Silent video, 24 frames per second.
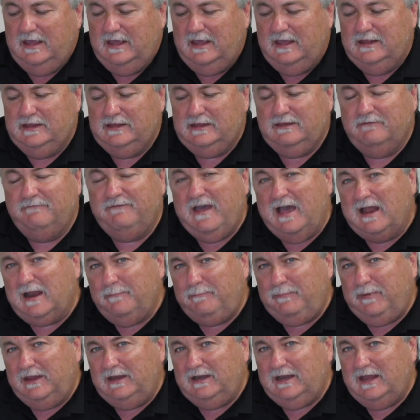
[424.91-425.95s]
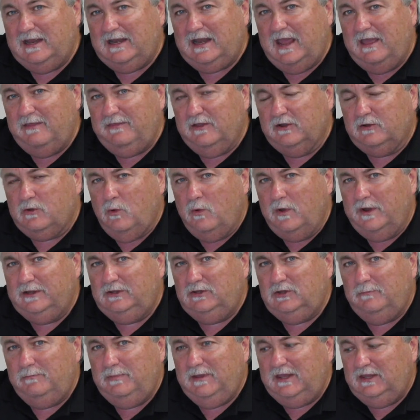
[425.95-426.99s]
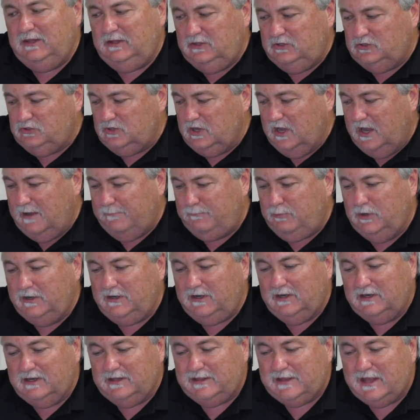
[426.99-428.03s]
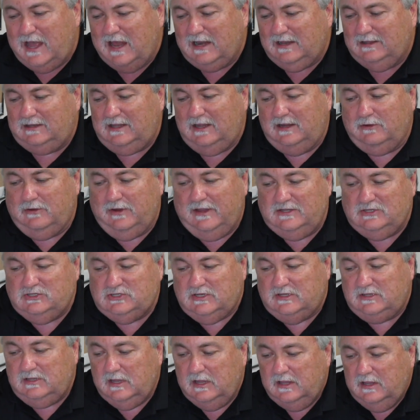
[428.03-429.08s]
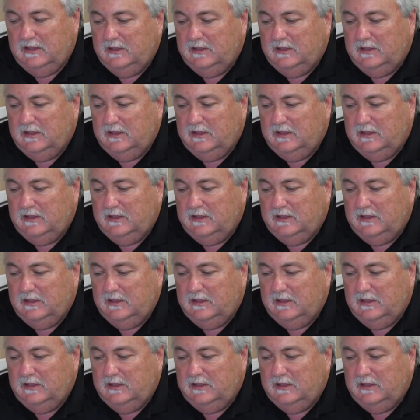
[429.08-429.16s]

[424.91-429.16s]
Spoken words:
is developing it, and they're going to be putting in a solitaire engine.